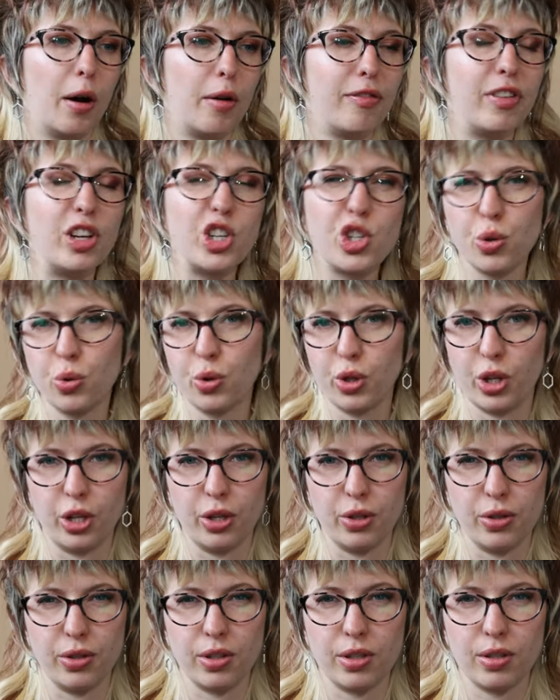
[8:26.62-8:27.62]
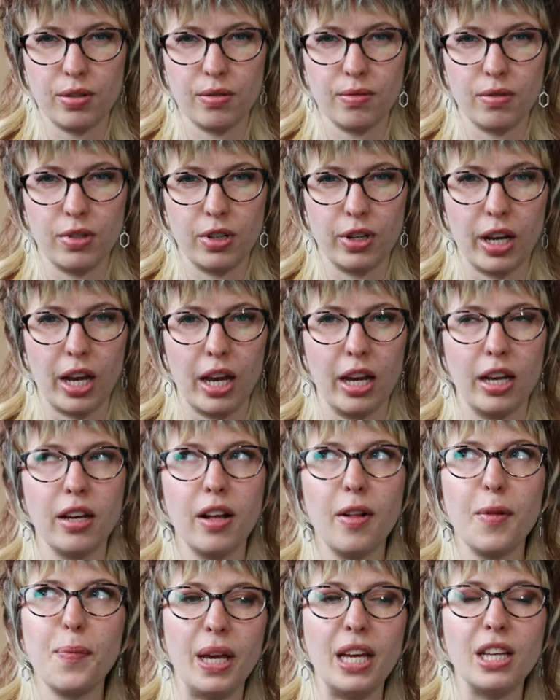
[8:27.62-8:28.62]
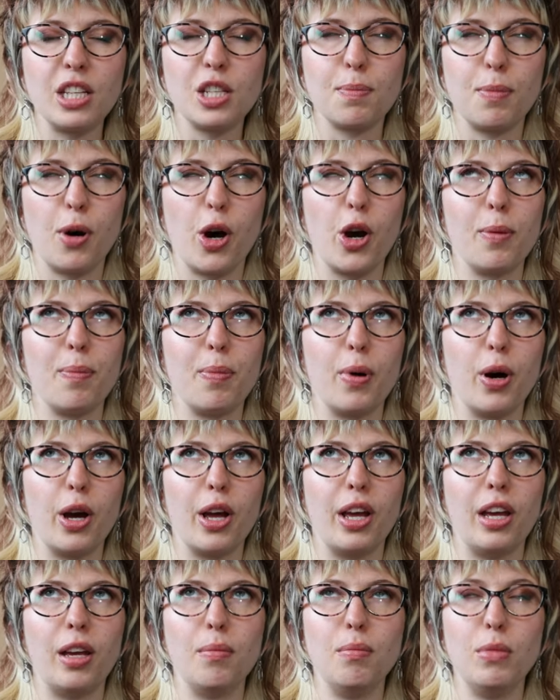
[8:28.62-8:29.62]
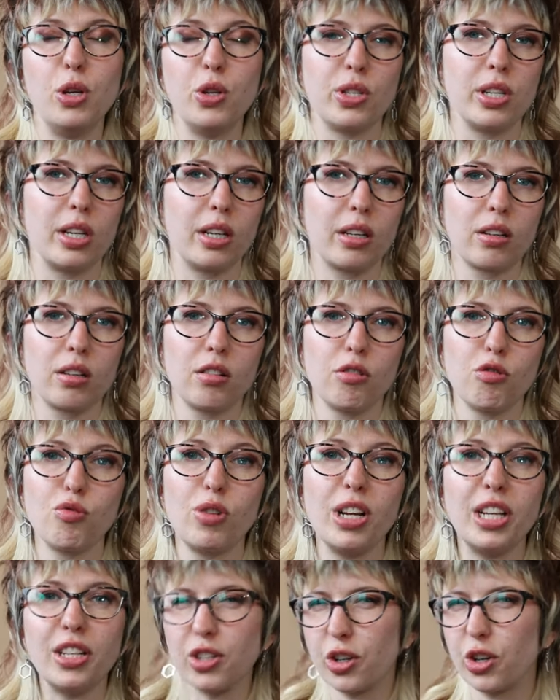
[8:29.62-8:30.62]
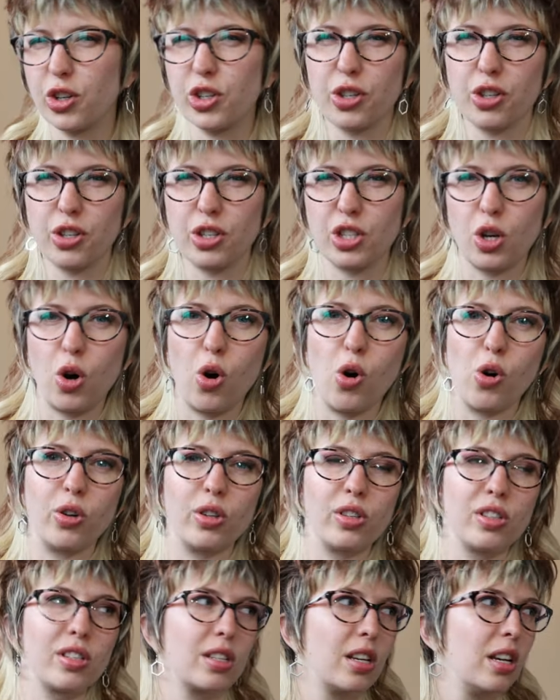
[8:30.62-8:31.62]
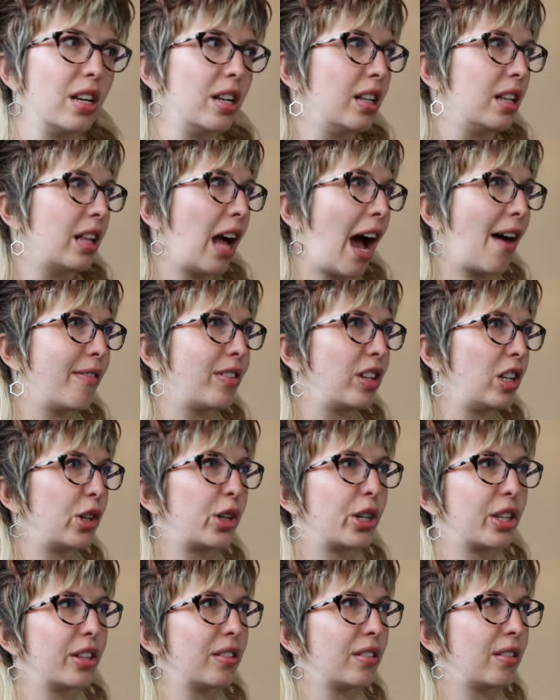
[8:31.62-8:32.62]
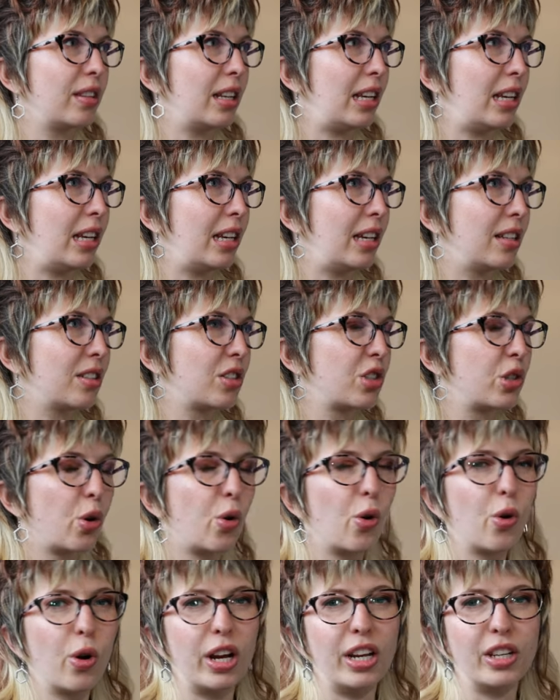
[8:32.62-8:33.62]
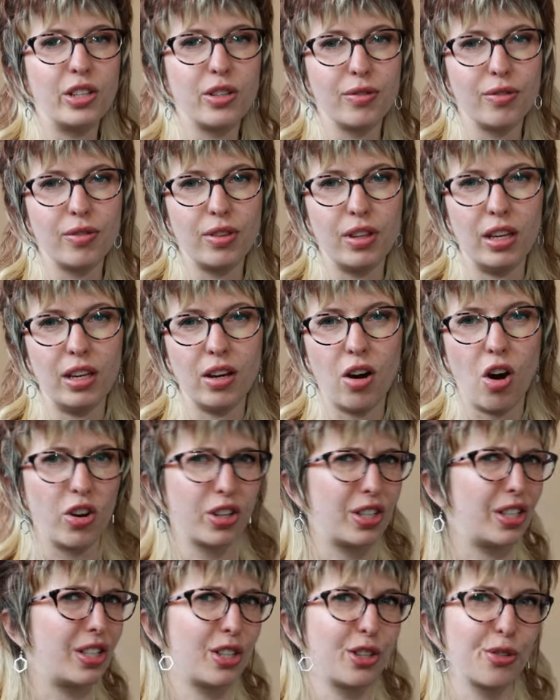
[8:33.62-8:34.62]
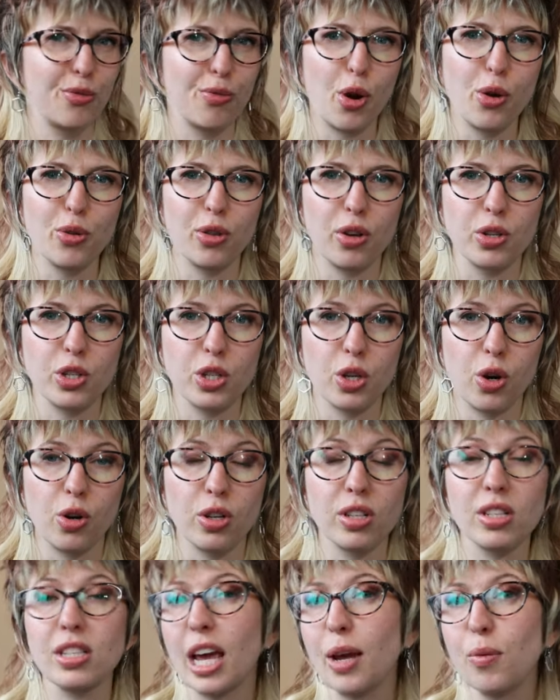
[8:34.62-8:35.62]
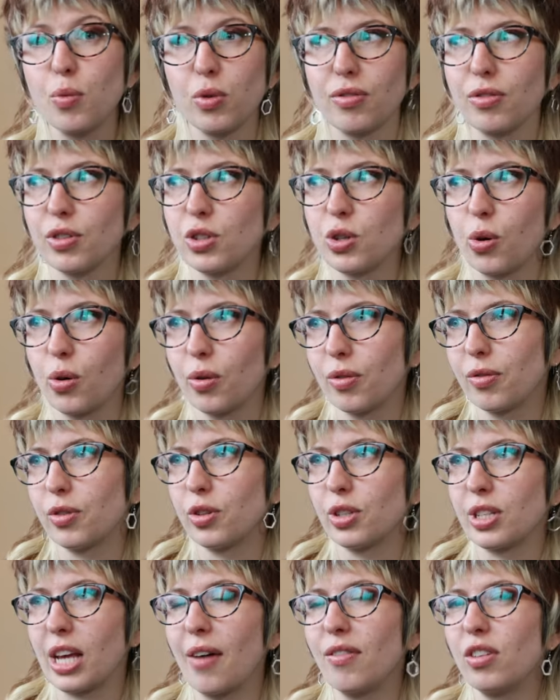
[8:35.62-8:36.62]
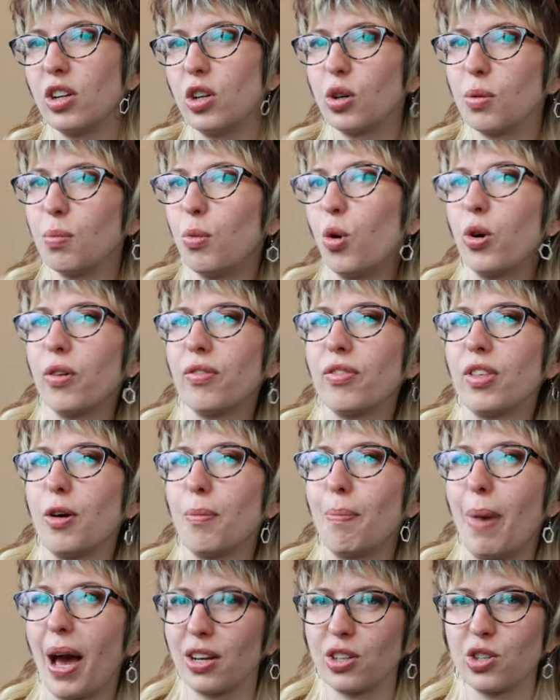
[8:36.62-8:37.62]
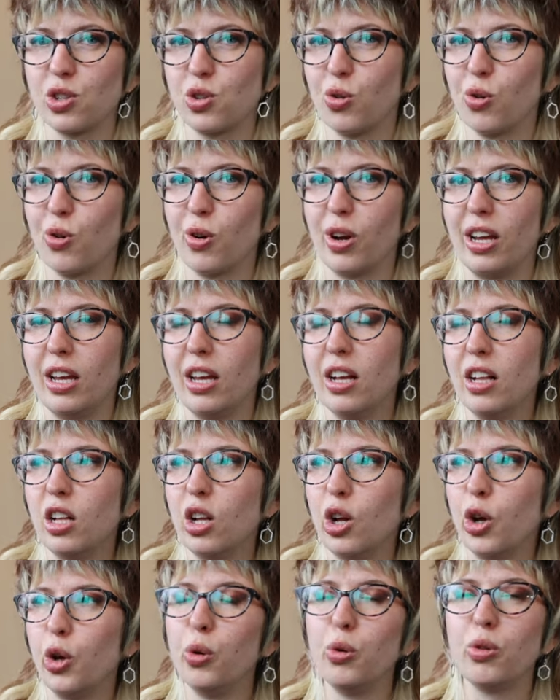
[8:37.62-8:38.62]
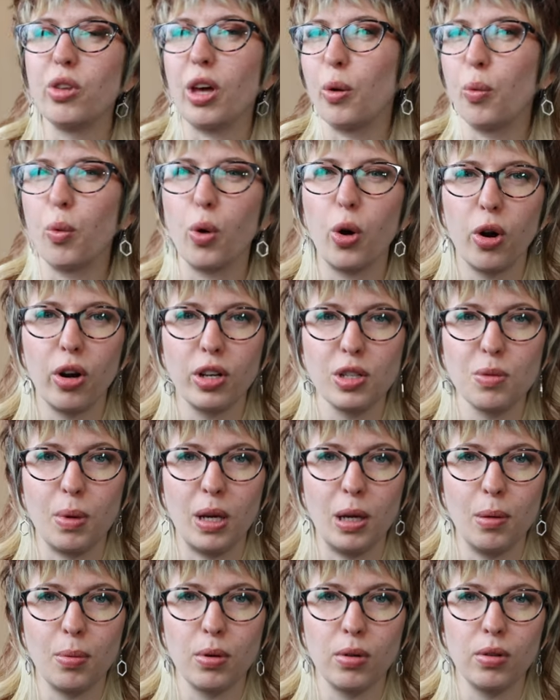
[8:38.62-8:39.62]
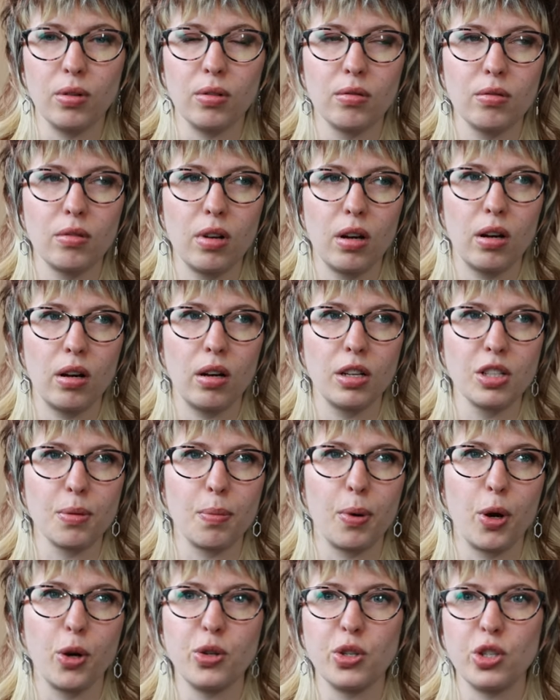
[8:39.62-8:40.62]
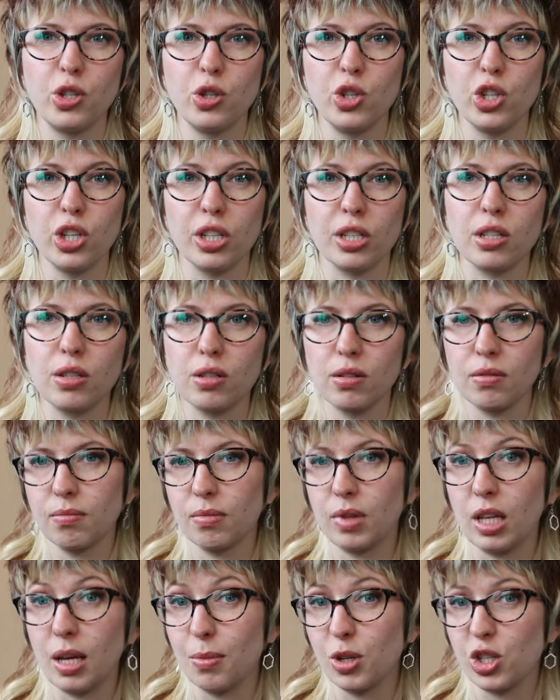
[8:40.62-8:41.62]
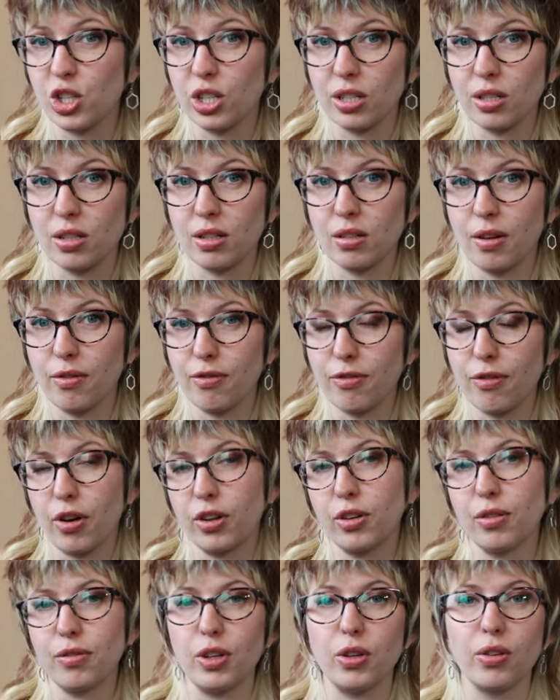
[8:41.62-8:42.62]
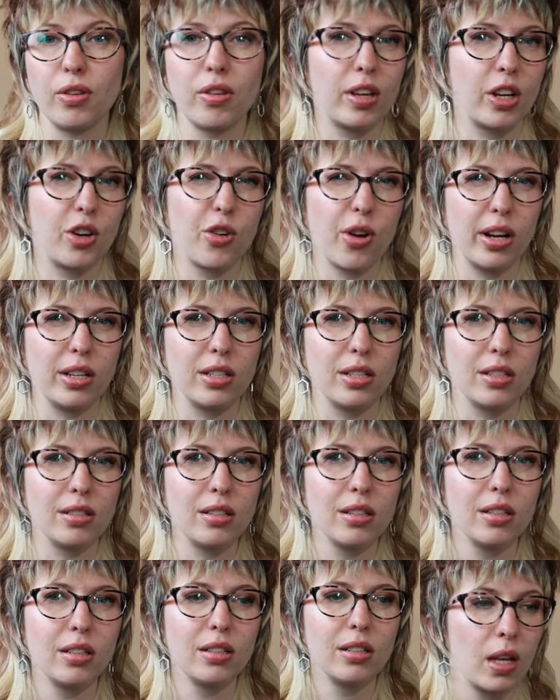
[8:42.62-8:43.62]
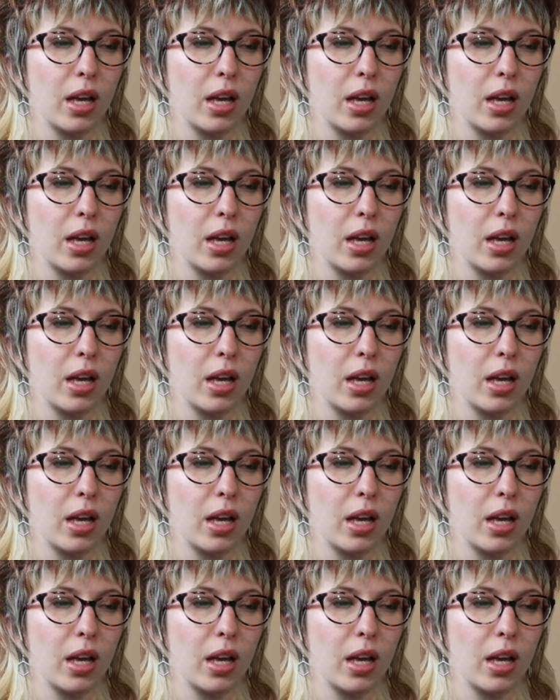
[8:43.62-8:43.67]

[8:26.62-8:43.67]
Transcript: visual cues, okay? Be inspired by music, research the songs, have a look at the stories of the artists that wrote those songs. Same with photographers, have a look more of their backstory, who they were as people, as opposed to just the images in front of you that they created.